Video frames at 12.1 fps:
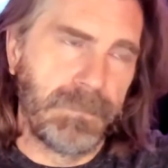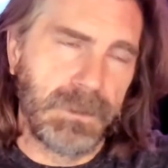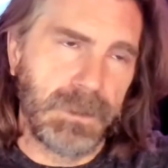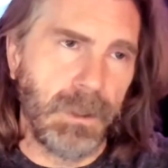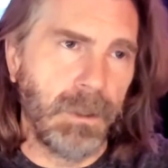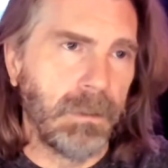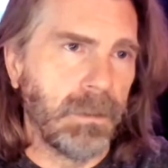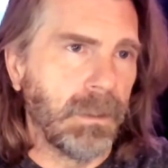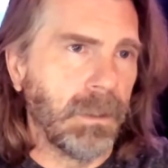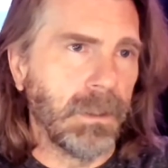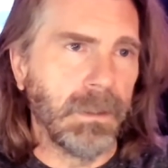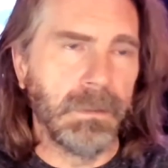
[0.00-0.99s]
turn
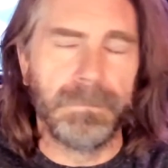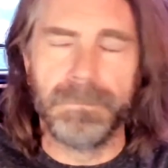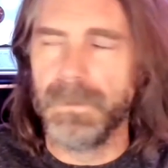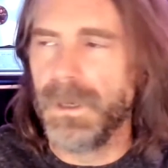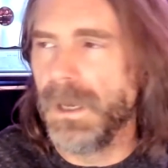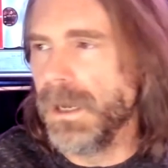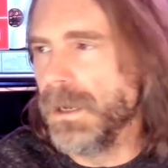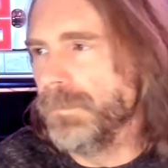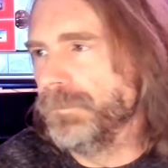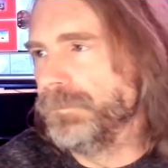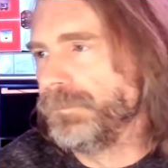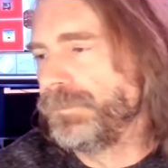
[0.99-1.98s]
the
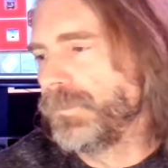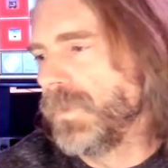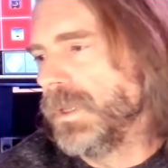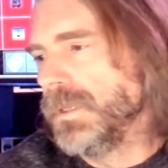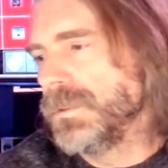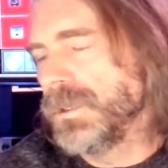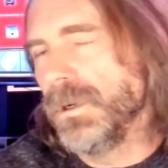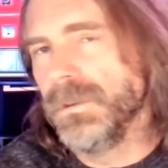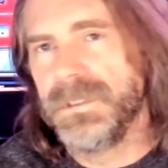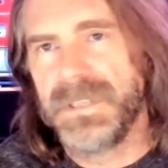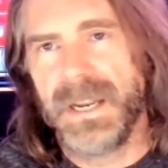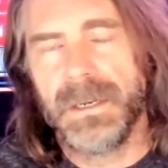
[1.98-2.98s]

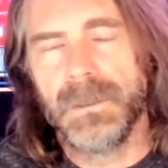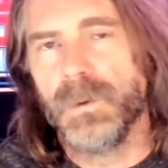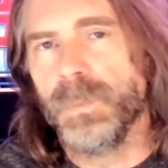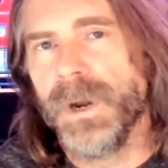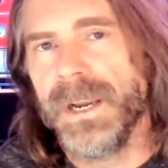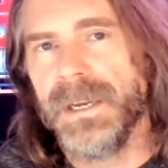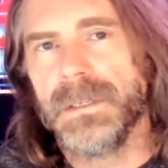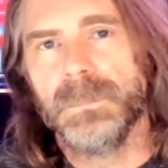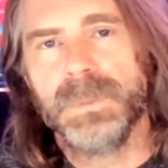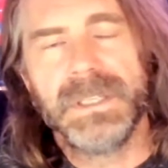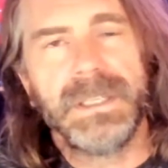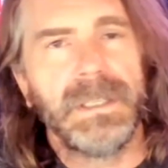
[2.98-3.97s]
technical brain
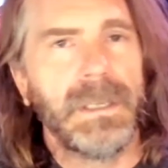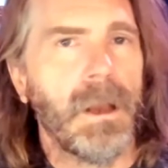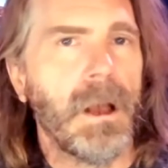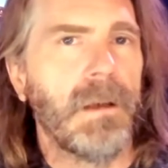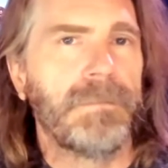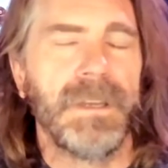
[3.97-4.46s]
completely off